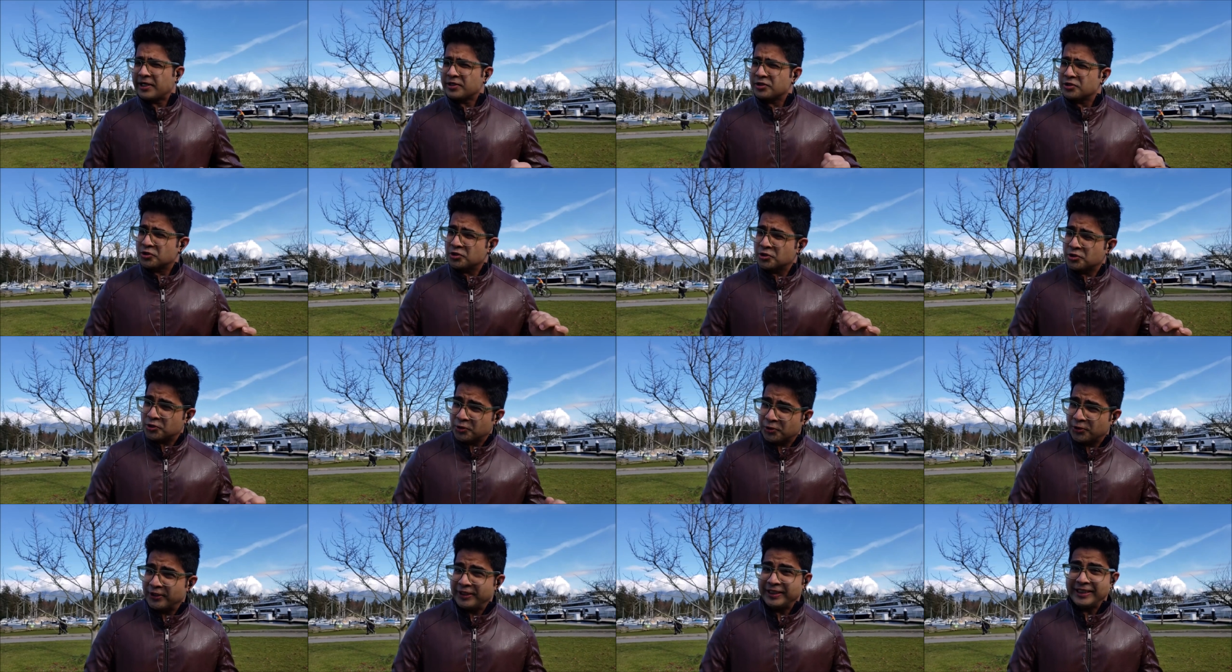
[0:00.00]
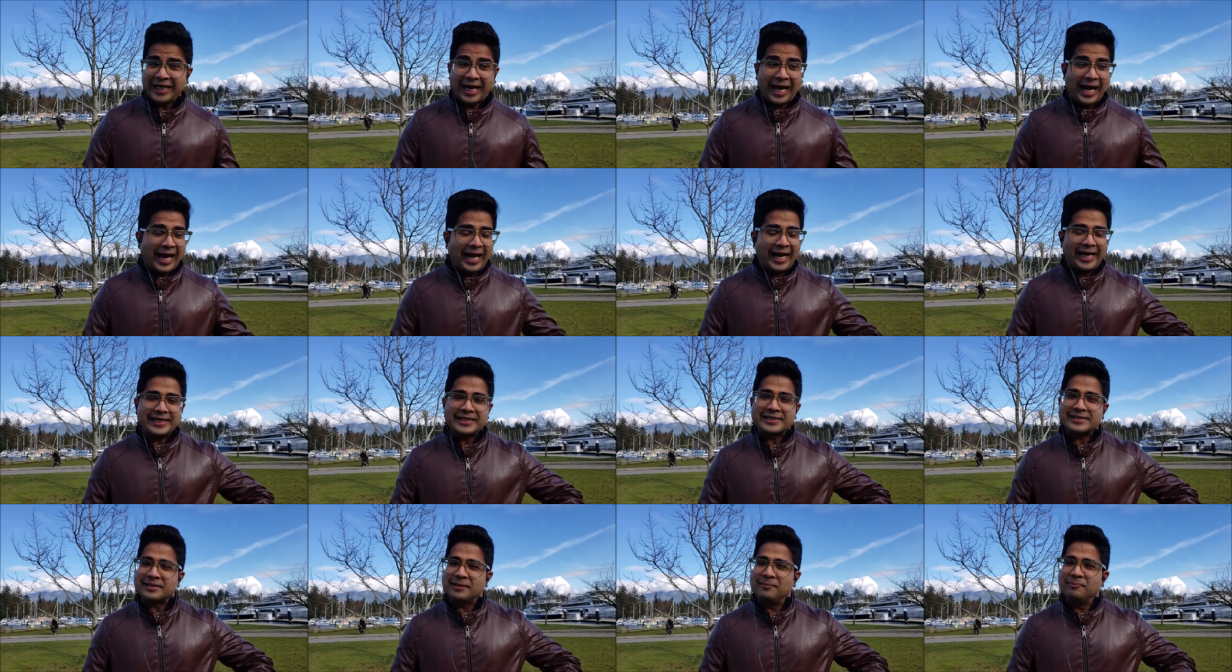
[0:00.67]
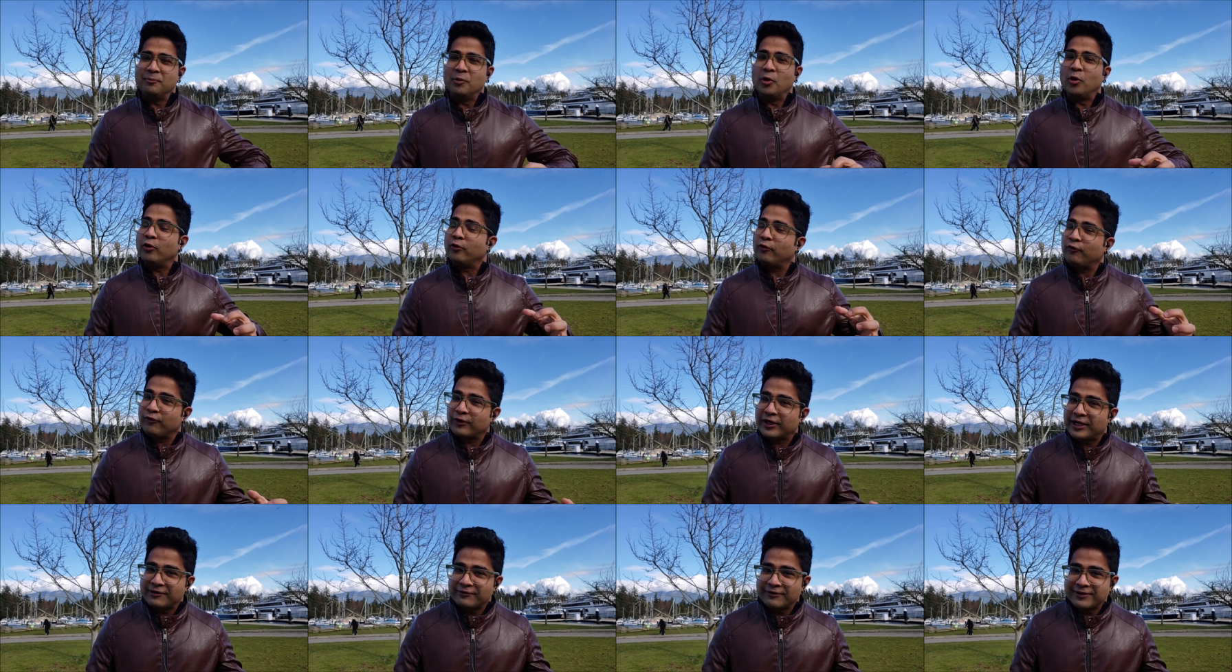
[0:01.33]
I shouldn't add some more
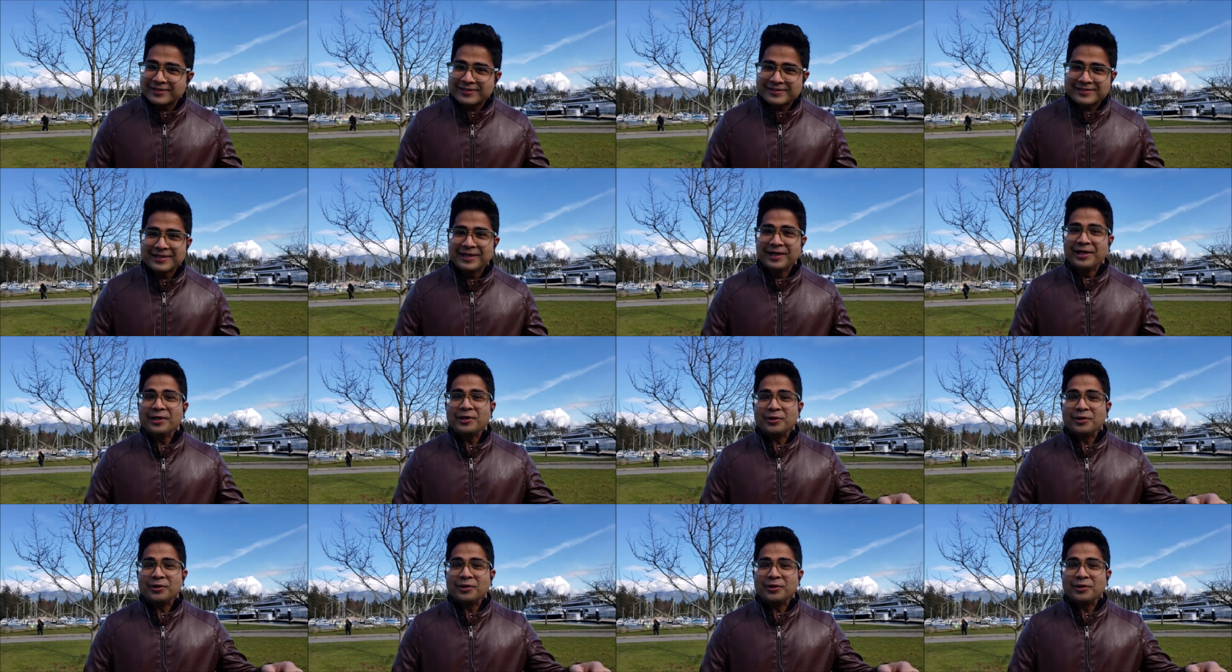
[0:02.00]
flavors